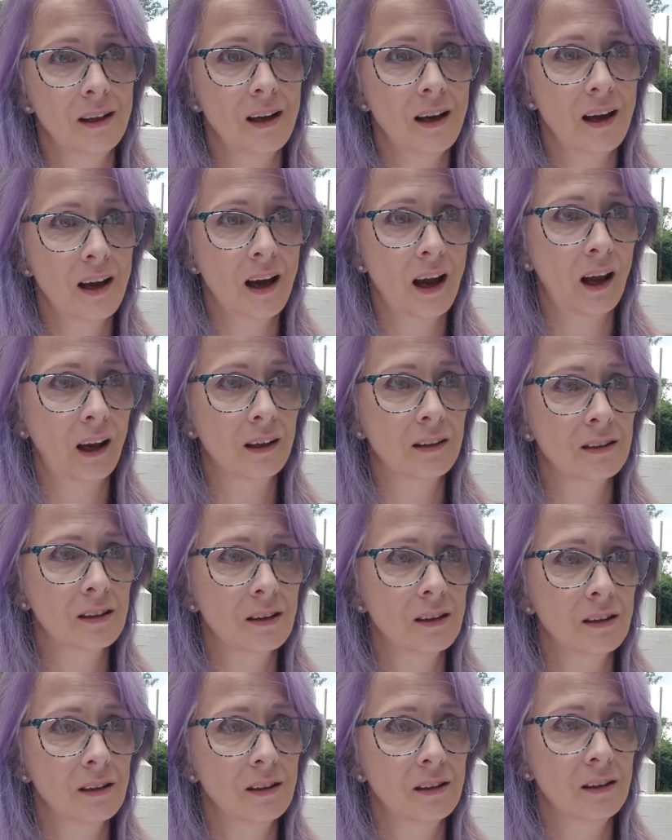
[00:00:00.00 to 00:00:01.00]
And
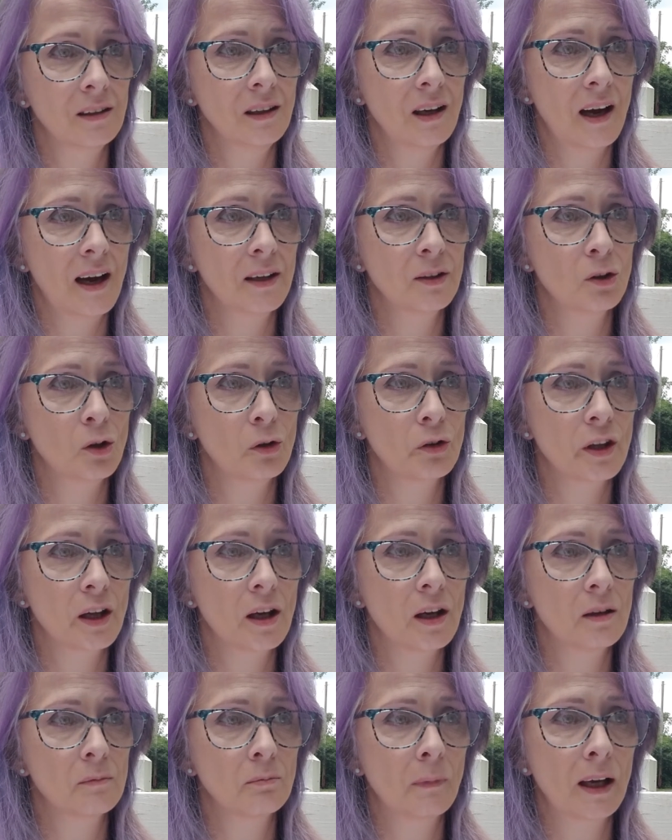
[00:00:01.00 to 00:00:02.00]
I know
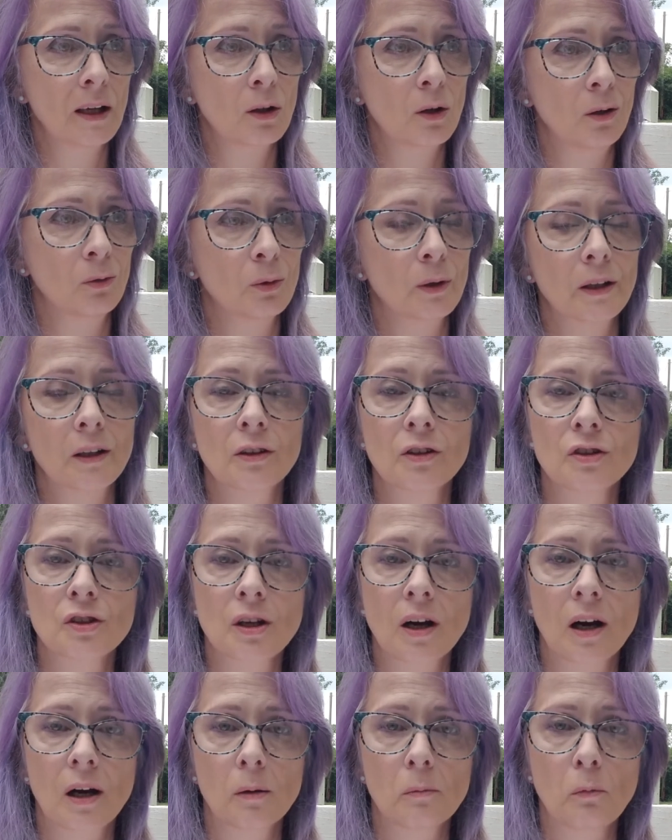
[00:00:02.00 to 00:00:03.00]
that my coworkers
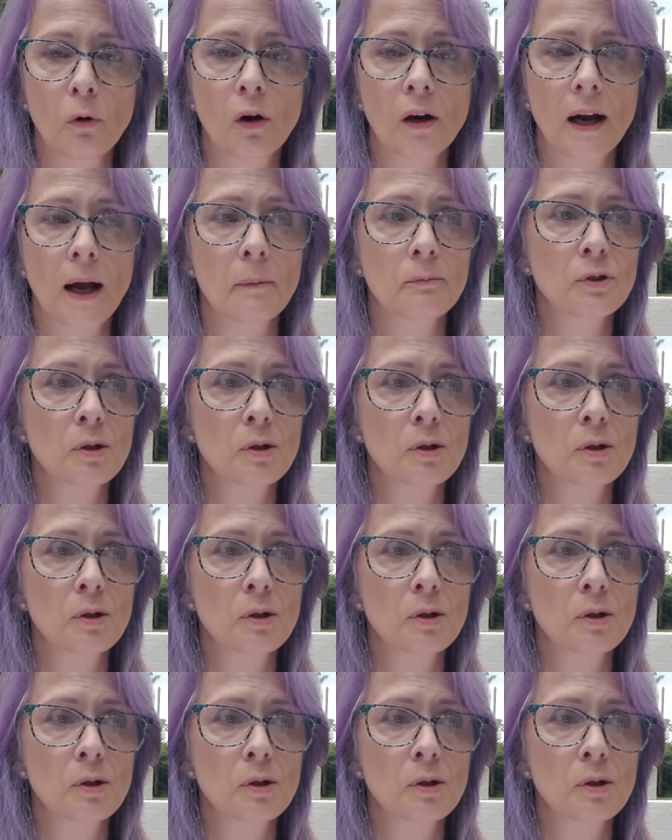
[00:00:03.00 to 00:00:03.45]
are more apt